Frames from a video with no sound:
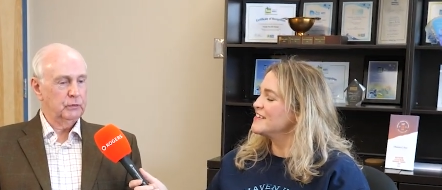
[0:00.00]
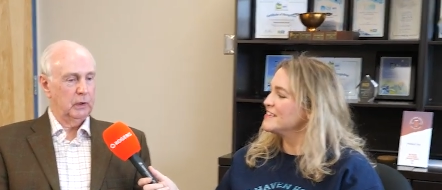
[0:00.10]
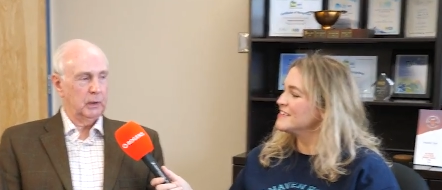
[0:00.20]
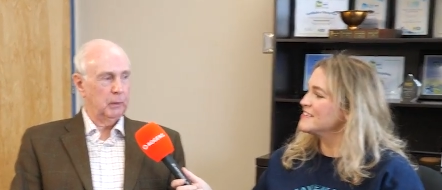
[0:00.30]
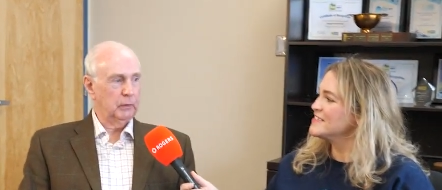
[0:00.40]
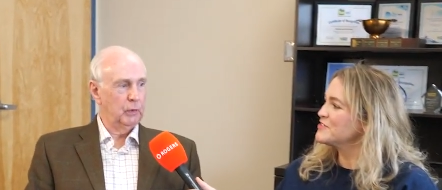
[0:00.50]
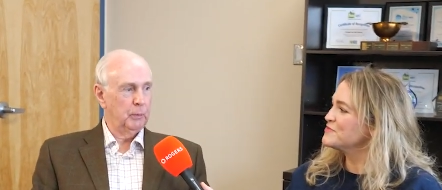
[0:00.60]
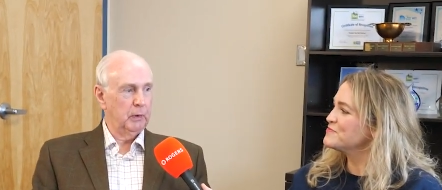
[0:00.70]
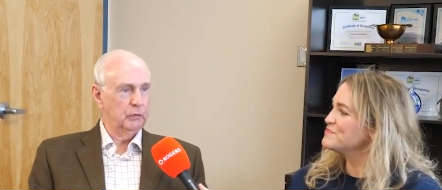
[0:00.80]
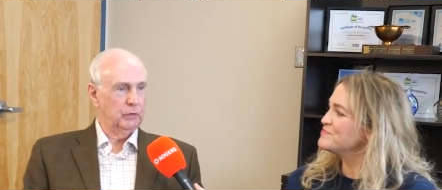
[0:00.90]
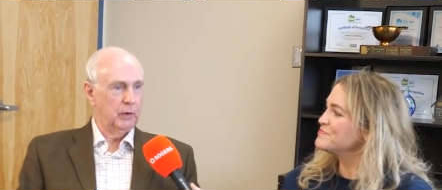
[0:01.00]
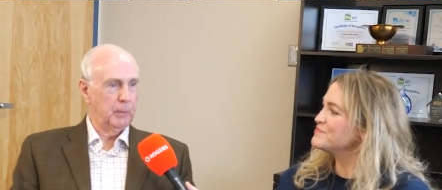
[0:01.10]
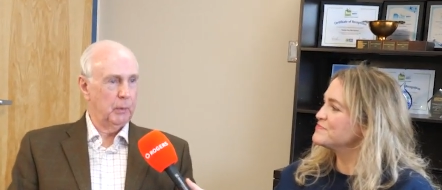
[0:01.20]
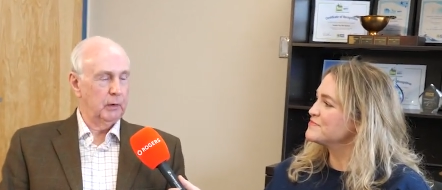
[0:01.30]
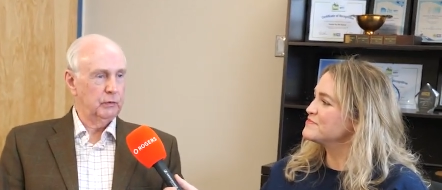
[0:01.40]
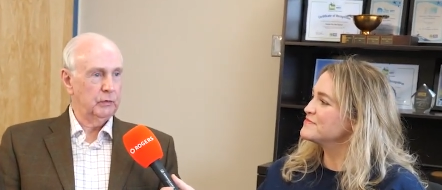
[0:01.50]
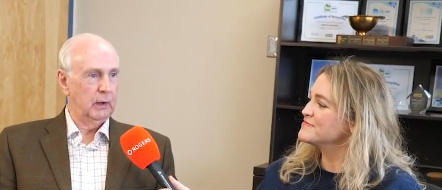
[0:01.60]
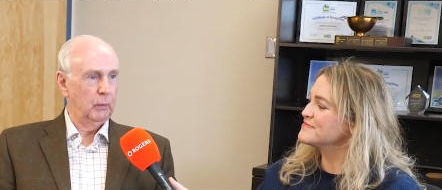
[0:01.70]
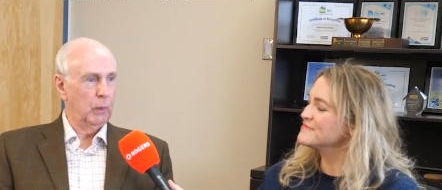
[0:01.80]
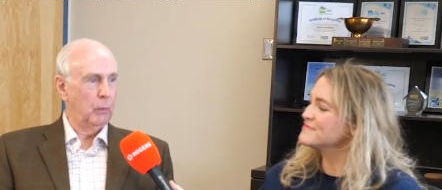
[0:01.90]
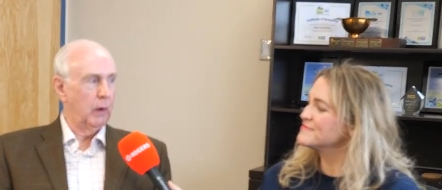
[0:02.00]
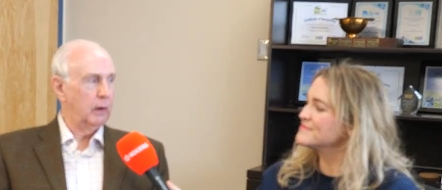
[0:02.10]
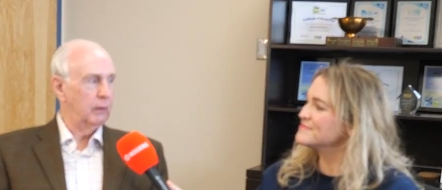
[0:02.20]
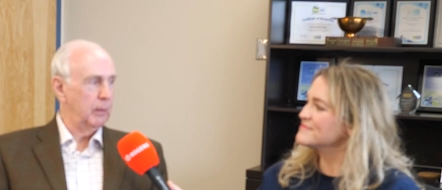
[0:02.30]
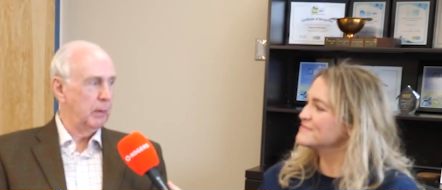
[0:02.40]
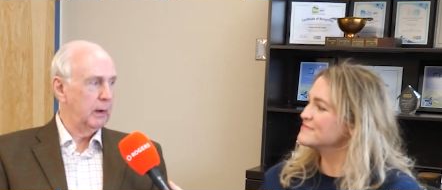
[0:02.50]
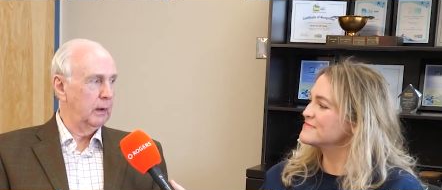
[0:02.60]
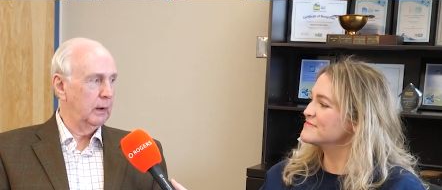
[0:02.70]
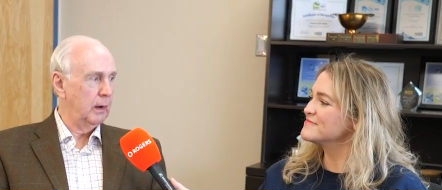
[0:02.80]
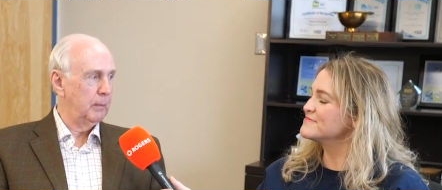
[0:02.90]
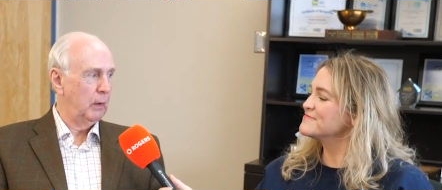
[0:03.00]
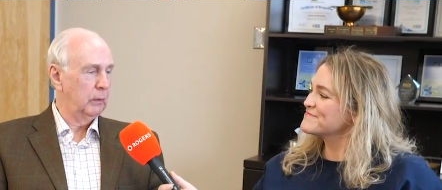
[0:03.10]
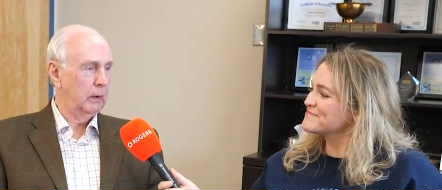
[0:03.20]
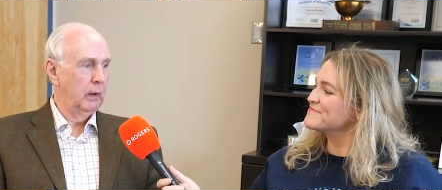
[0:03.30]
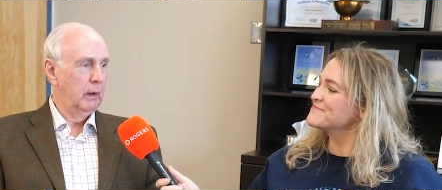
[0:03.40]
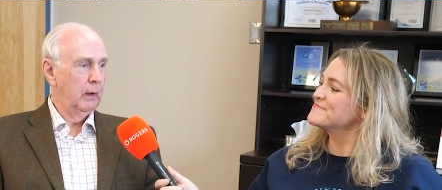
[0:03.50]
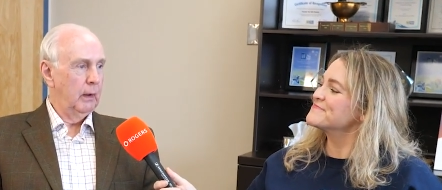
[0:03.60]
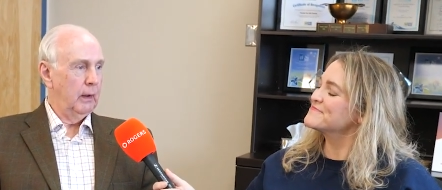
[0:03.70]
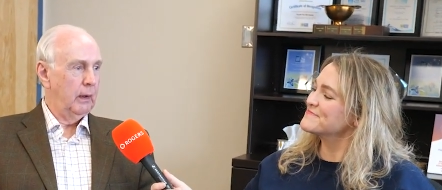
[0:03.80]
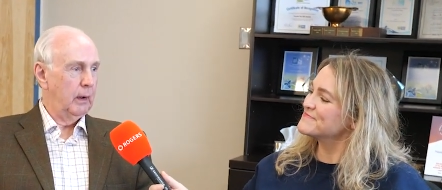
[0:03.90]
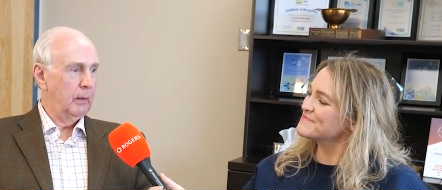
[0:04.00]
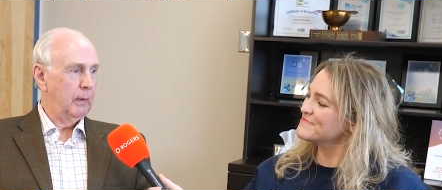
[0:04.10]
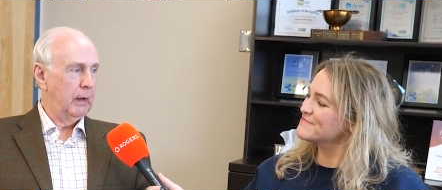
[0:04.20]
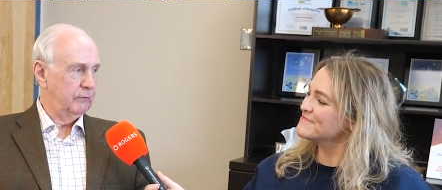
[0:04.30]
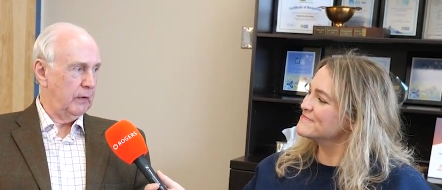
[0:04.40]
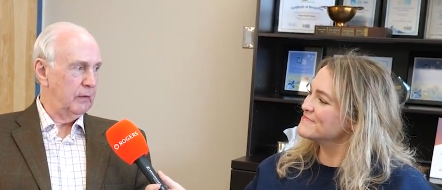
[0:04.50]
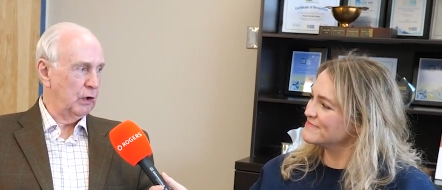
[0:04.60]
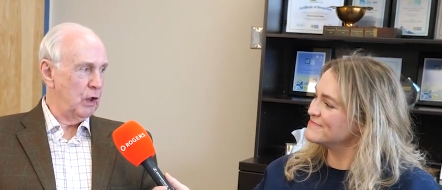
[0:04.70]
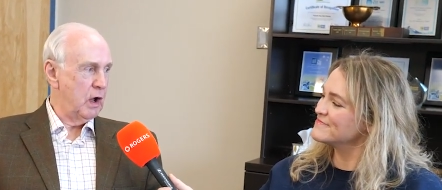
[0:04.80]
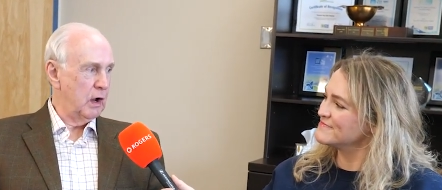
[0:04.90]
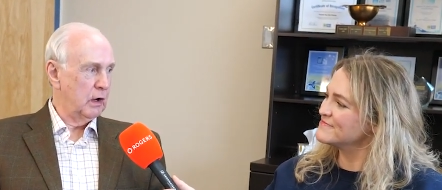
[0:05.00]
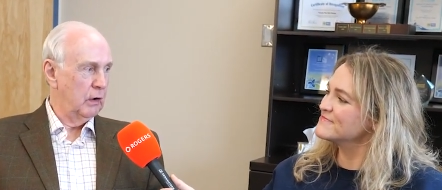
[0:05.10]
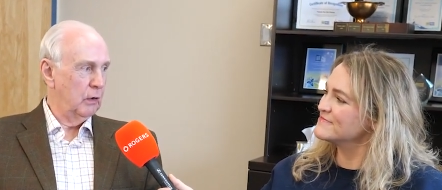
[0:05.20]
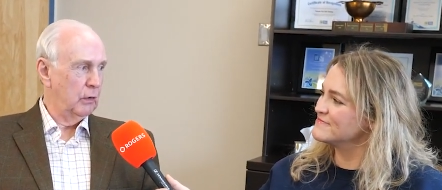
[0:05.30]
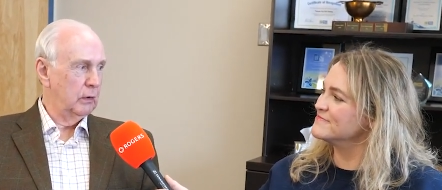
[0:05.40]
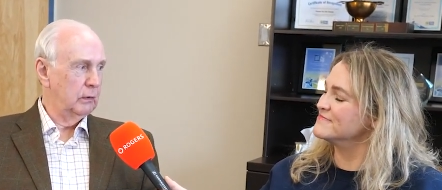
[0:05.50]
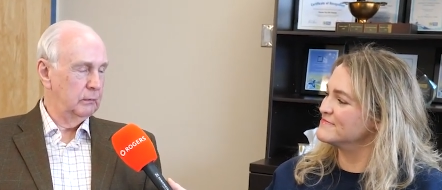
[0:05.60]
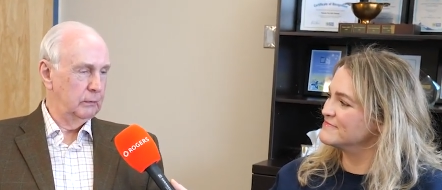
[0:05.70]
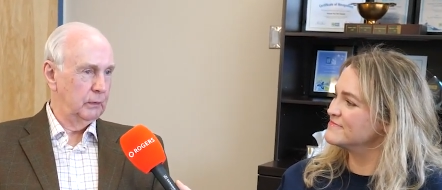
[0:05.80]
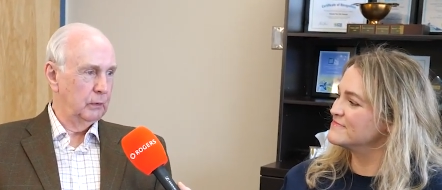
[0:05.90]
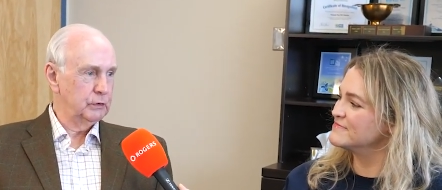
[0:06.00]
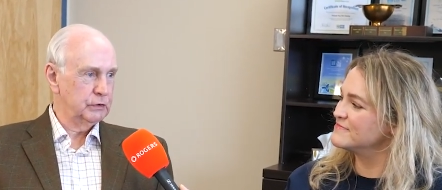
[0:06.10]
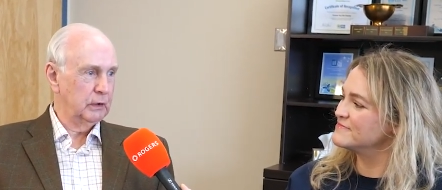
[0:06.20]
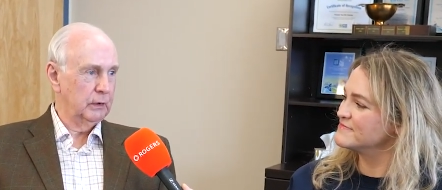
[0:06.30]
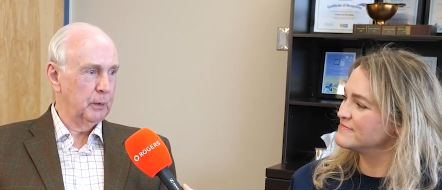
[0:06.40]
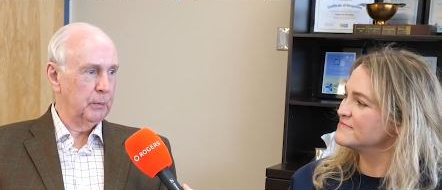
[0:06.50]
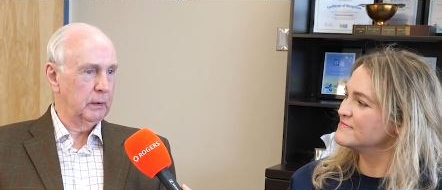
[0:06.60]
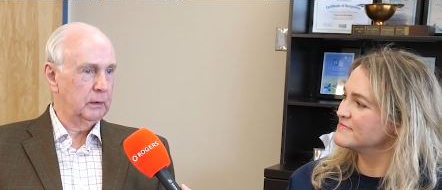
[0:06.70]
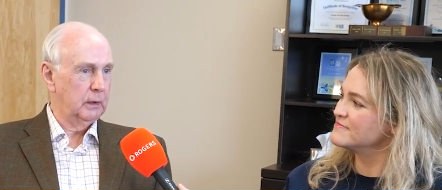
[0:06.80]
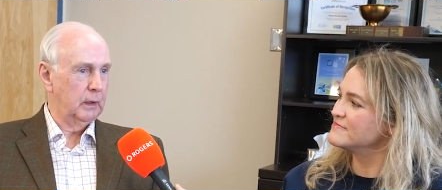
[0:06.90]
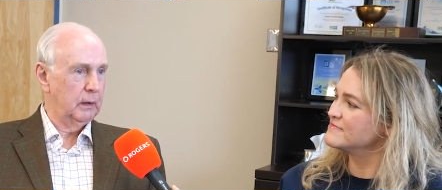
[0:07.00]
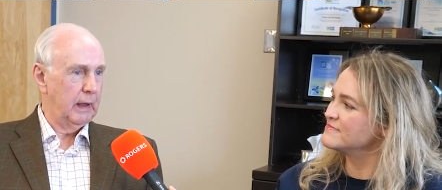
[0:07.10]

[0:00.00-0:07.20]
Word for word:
Speaker 1: talking about the opening ceremonies. Uh, we want everybody to come out. Uh, at five o'clock or you know just a little bit uh,